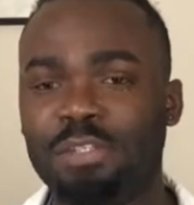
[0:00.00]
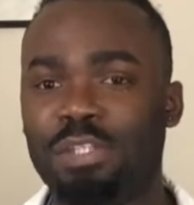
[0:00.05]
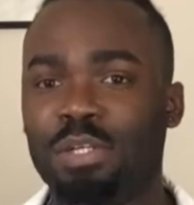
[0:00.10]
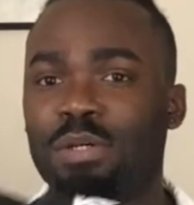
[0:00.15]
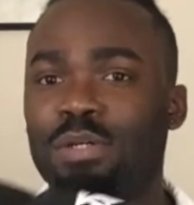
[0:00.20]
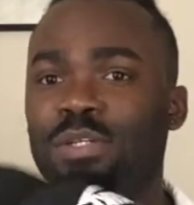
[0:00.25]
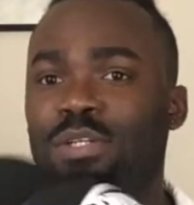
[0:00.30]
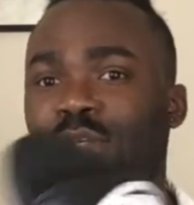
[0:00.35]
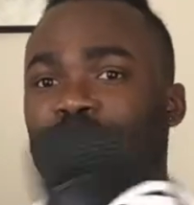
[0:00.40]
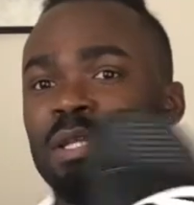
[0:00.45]

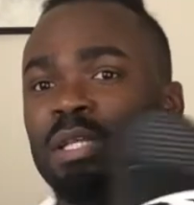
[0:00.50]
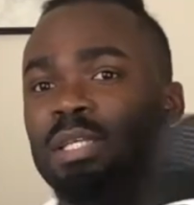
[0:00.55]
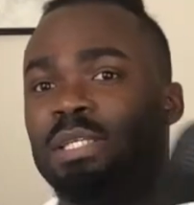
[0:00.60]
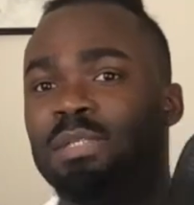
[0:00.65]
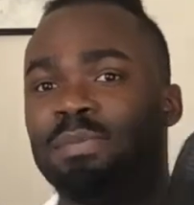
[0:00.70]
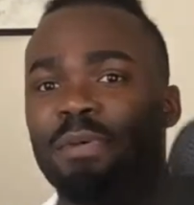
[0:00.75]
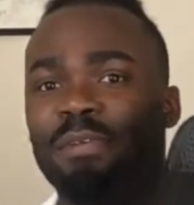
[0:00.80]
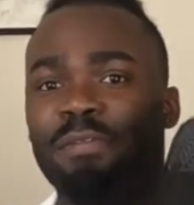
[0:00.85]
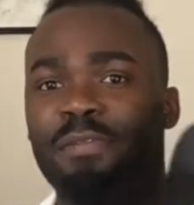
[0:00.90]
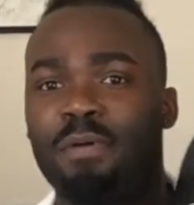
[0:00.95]
showed you
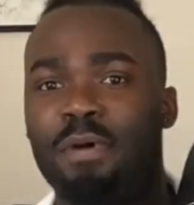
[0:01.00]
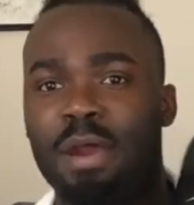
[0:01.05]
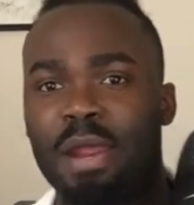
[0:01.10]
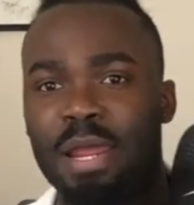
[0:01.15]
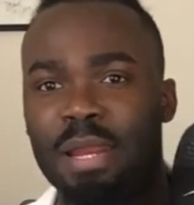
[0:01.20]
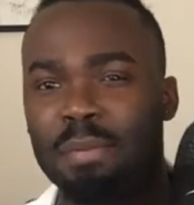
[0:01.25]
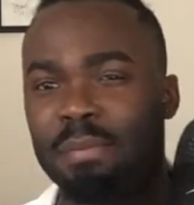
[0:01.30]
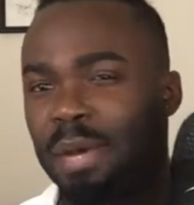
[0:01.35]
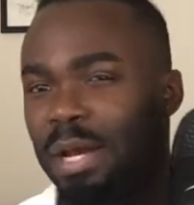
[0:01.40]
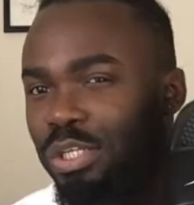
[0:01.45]
these before
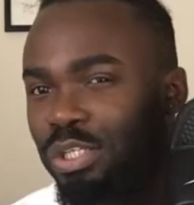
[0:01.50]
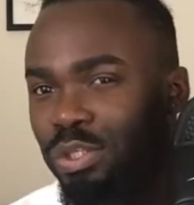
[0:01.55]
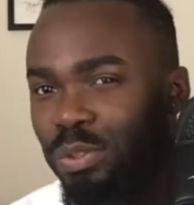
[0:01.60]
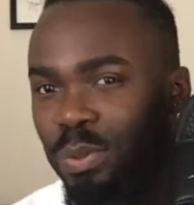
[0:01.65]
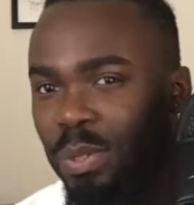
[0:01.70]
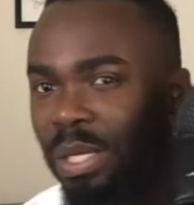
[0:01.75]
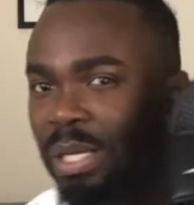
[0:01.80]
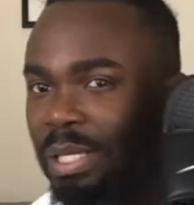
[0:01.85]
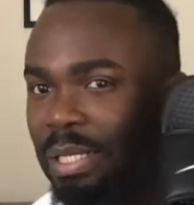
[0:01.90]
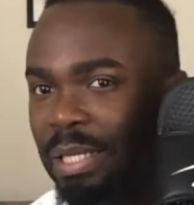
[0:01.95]
in my
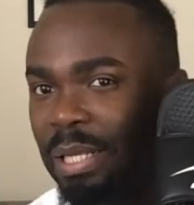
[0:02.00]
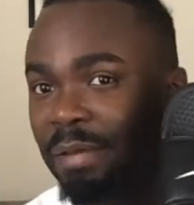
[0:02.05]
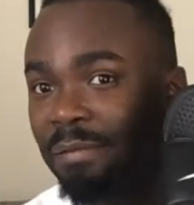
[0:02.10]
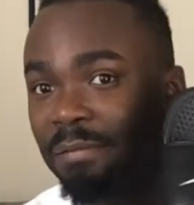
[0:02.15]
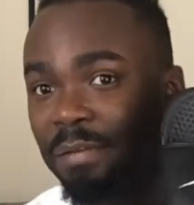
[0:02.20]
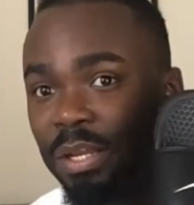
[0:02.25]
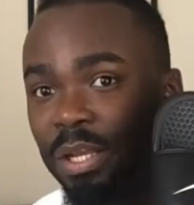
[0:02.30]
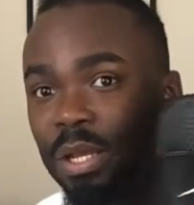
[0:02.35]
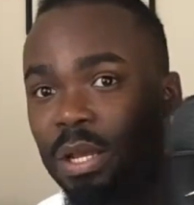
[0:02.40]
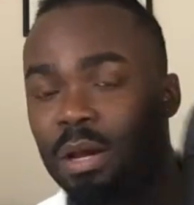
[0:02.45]
shoe cleaning
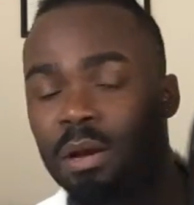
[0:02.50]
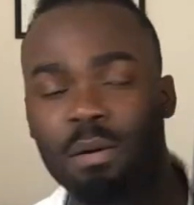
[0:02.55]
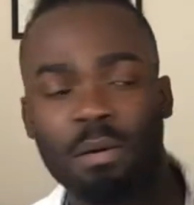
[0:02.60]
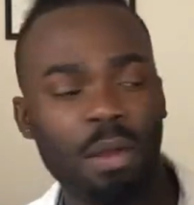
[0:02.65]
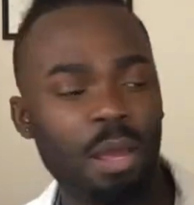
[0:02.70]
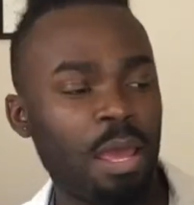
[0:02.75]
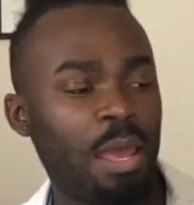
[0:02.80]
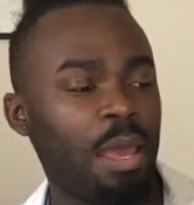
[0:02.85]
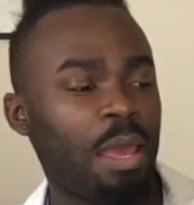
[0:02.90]
video.